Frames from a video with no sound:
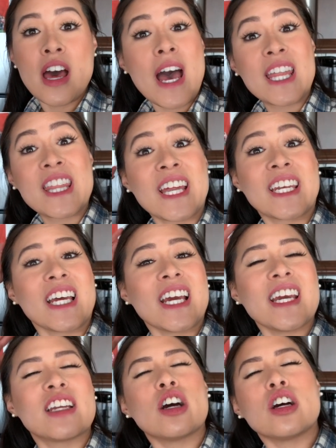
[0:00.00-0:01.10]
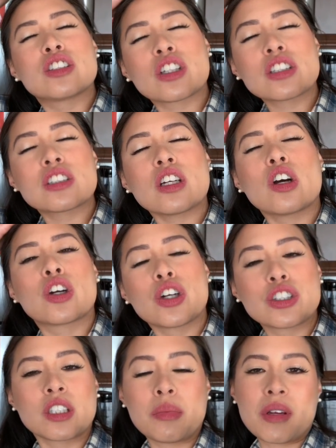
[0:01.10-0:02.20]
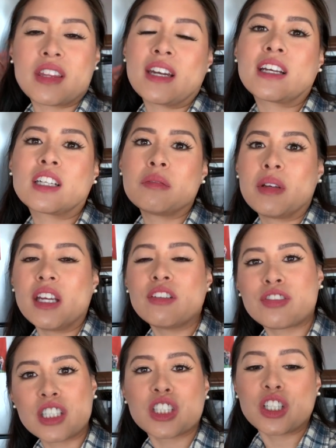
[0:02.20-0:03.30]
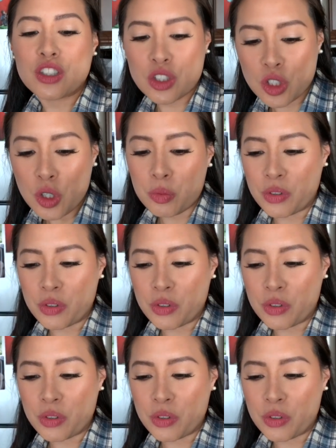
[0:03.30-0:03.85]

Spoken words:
And then it just occurred to me that I could make French onion soup